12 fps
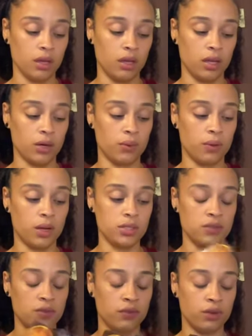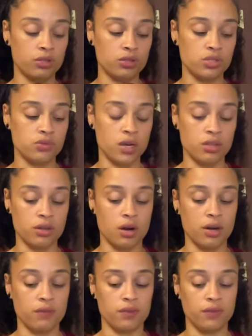Knight of Wands in reverse, a Strength card
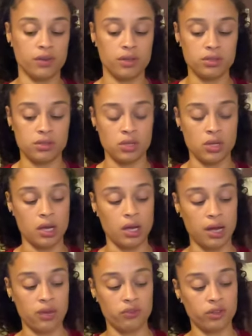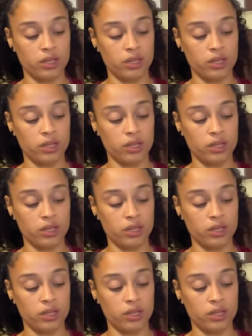in reverse. Yeah, I feel